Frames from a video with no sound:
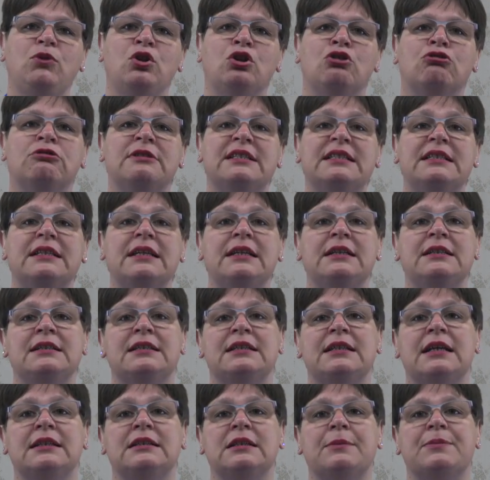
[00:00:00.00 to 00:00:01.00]
Christine has
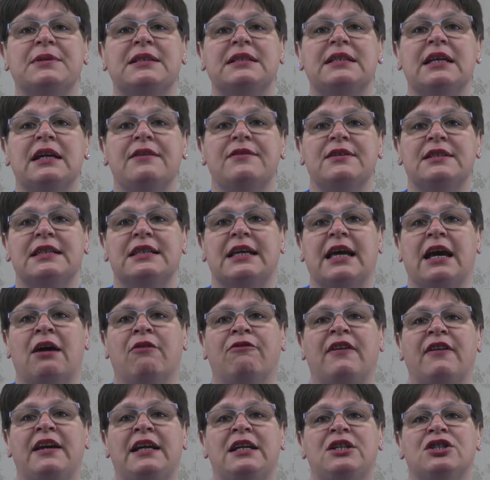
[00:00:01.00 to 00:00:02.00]
set up a savings
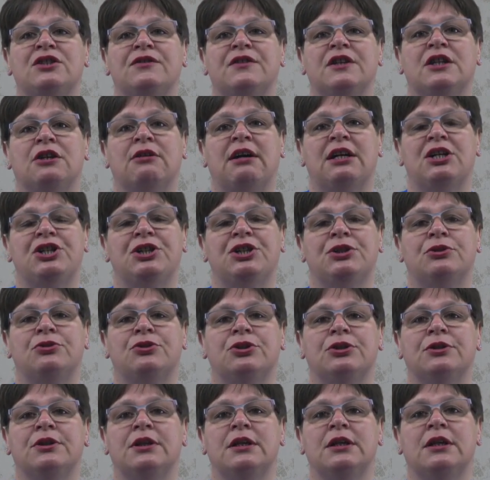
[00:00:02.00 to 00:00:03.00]
account for each of her
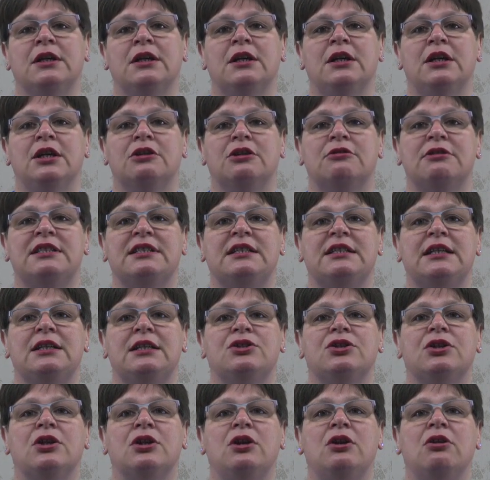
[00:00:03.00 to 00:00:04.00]
grandchildren.
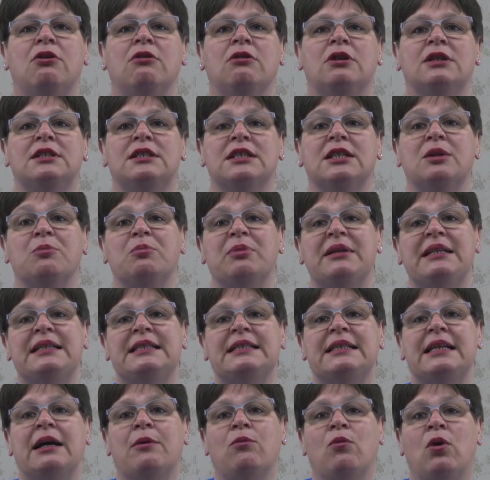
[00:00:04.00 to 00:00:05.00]
Christine took longer to complete
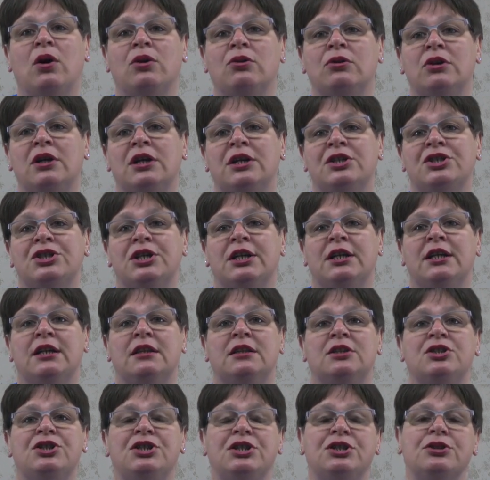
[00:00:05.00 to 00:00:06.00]
step one on her journey
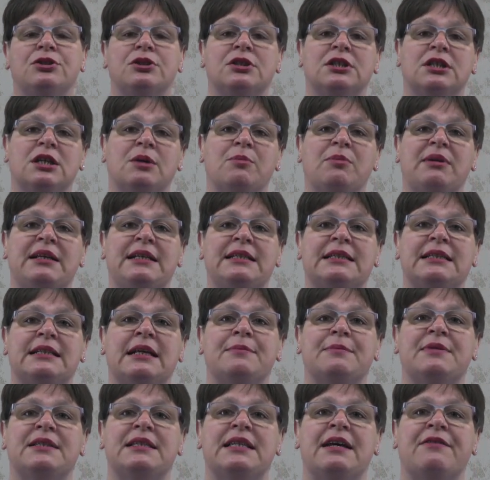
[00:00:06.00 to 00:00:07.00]
than she took to complete
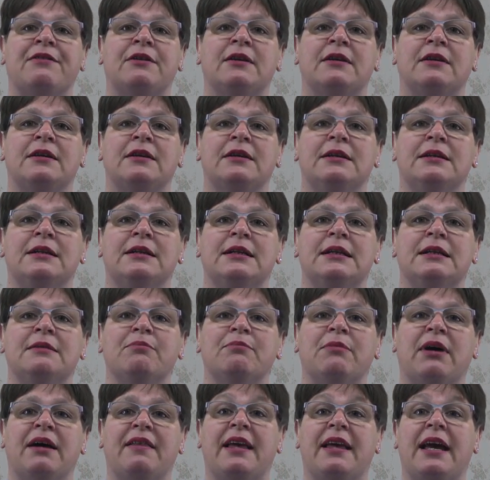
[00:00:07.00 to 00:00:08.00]
step 7.
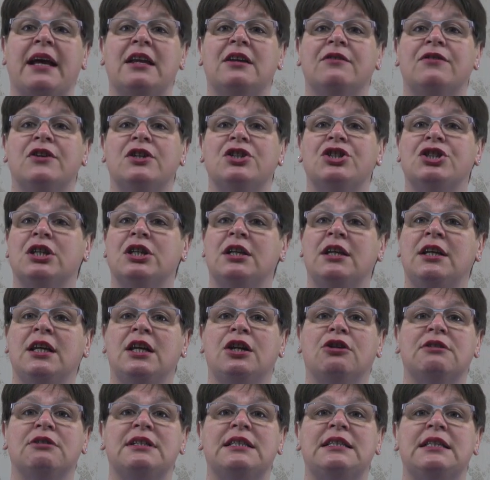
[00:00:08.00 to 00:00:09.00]
By the end of her journey,
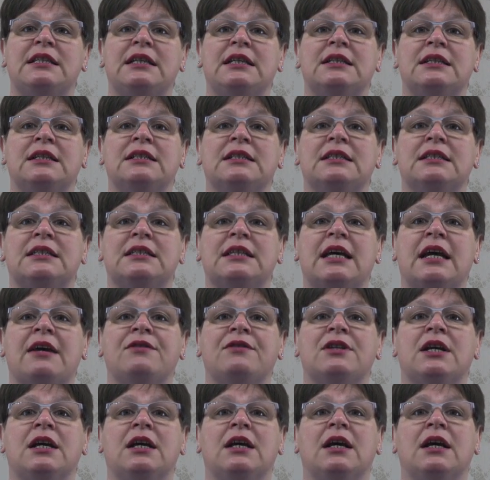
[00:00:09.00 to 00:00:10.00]
Christine had saved